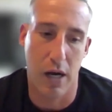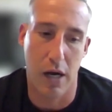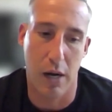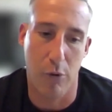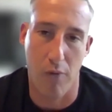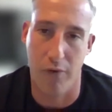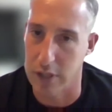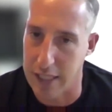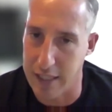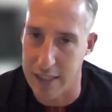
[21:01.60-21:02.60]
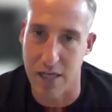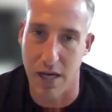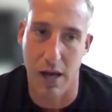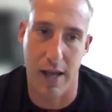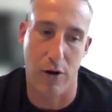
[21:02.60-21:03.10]
on the lending
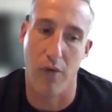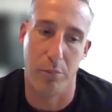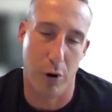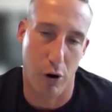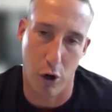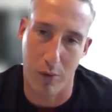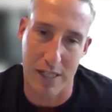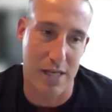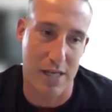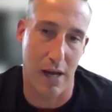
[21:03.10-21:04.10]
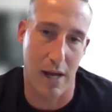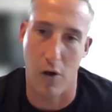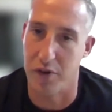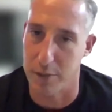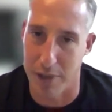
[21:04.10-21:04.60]
side, on the borrowing side,
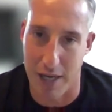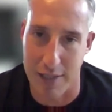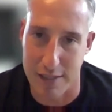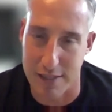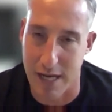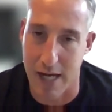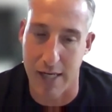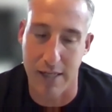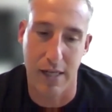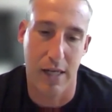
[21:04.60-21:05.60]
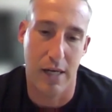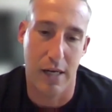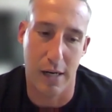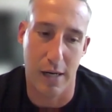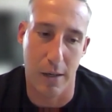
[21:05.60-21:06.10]
on the deposit side.
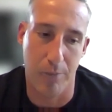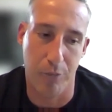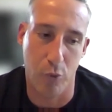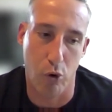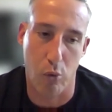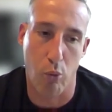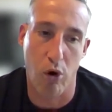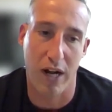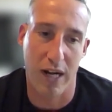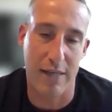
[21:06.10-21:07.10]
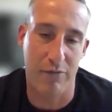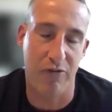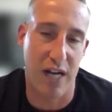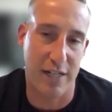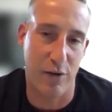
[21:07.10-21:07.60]
We're going to keep
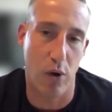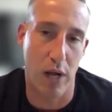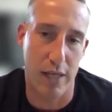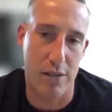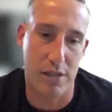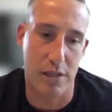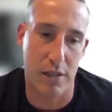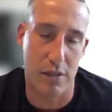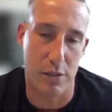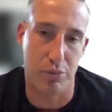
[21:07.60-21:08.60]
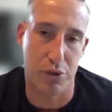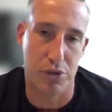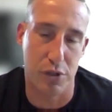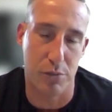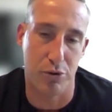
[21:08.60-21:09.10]
finding ways to
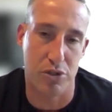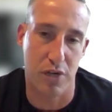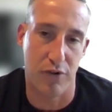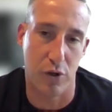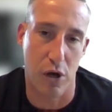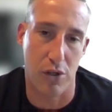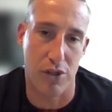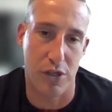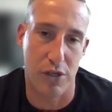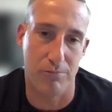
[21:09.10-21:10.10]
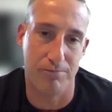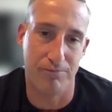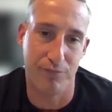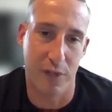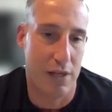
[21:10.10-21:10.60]
push stuff along. So,
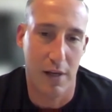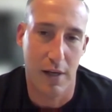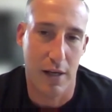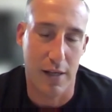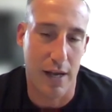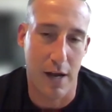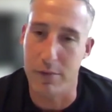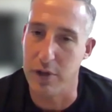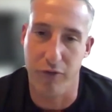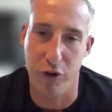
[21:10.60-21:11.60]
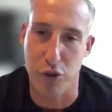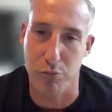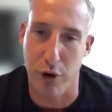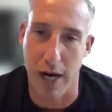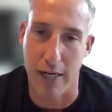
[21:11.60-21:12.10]
yeah, I mean, the future's bright.